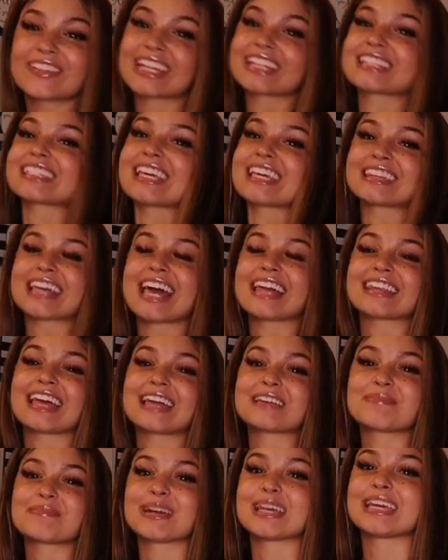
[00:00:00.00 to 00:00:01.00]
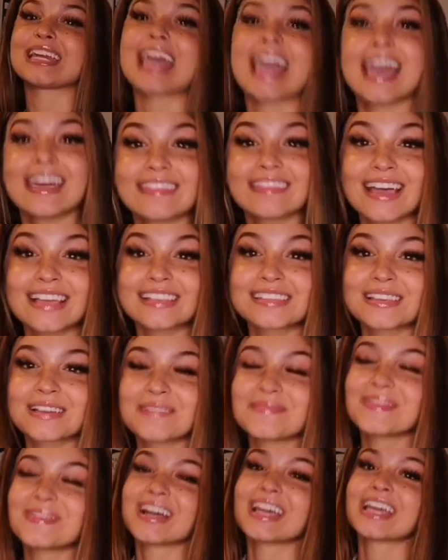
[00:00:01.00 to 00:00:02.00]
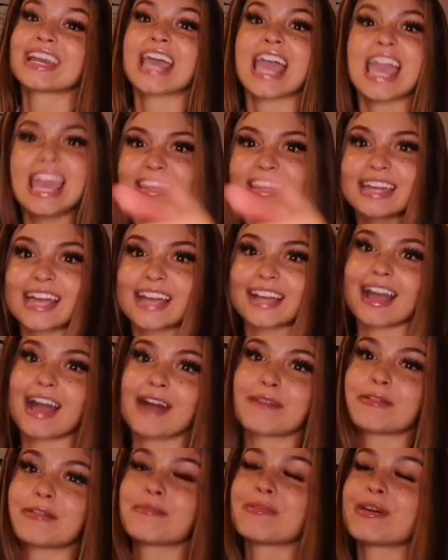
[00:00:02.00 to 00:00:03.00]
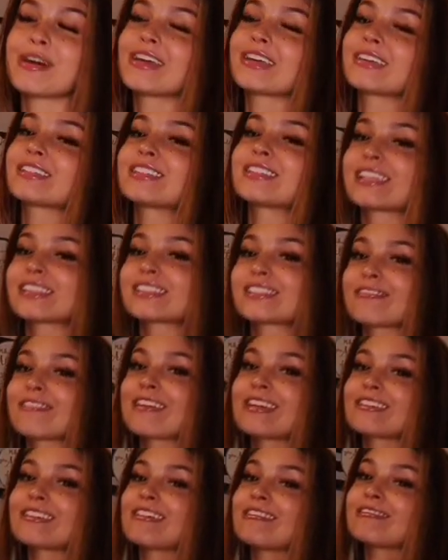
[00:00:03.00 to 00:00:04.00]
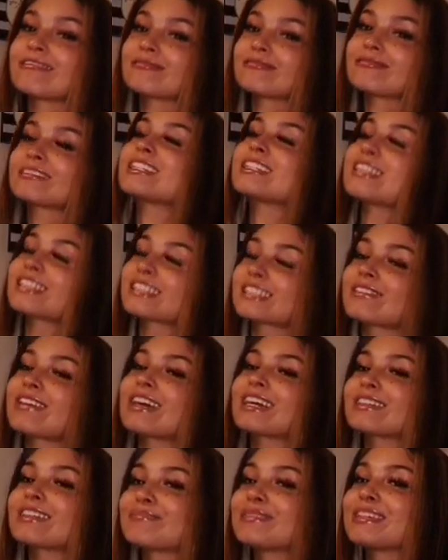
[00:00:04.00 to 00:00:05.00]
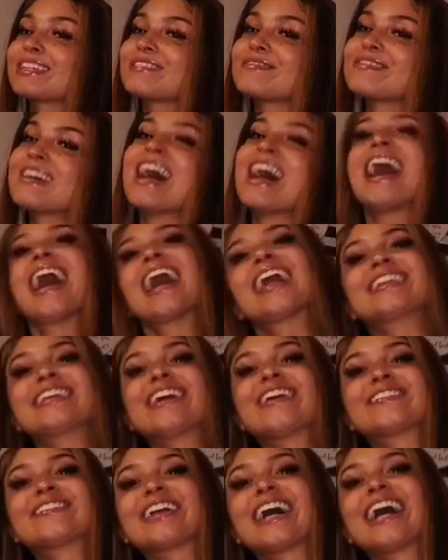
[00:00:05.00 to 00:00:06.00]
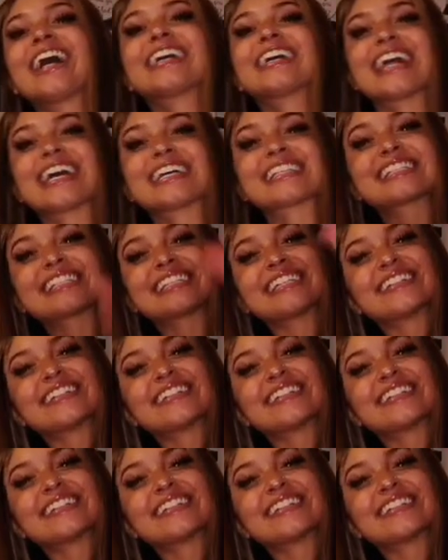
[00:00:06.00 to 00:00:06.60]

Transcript: to hit that like button and that sub button and that comment button just so I know. Just so I can peep. I love y'all. And I'll see you